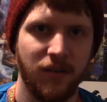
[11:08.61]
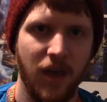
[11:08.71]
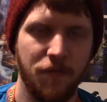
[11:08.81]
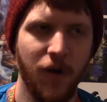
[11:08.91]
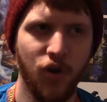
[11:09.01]

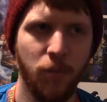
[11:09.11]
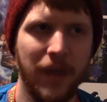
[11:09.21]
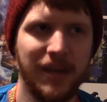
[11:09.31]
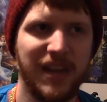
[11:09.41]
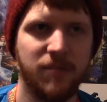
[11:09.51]
If Uncle
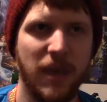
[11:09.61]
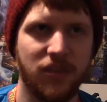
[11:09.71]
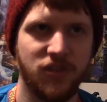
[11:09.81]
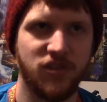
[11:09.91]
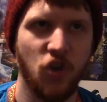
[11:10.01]
Ben didn't
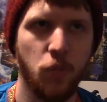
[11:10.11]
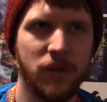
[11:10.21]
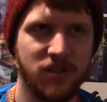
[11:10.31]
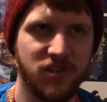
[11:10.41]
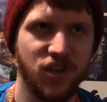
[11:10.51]
make the stupid
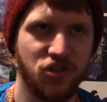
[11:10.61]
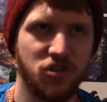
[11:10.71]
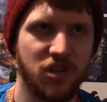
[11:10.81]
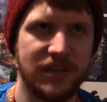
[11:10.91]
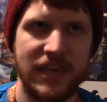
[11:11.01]
decision
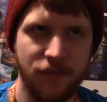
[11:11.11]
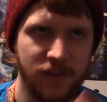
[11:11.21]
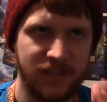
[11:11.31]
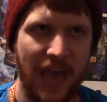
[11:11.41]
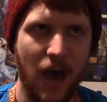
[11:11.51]
to leave
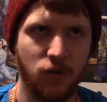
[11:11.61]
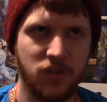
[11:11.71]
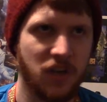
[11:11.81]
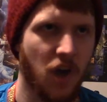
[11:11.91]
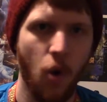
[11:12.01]
his house
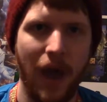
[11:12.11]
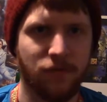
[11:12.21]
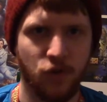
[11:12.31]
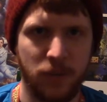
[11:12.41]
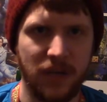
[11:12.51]
and go
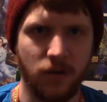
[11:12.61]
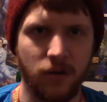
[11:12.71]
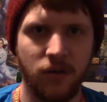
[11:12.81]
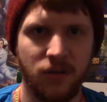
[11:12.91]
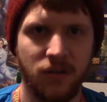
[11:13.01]
after
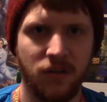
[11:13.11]
Peter,